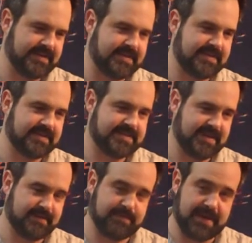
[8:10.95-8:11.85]
The
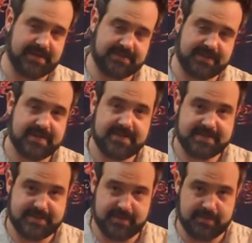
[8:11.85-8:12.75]
second batch,
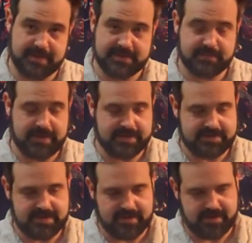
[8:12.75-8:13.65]
so you know my sweetened
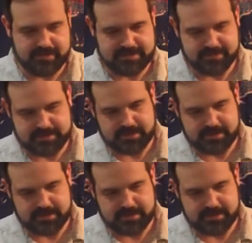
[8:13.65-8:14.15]
cherry was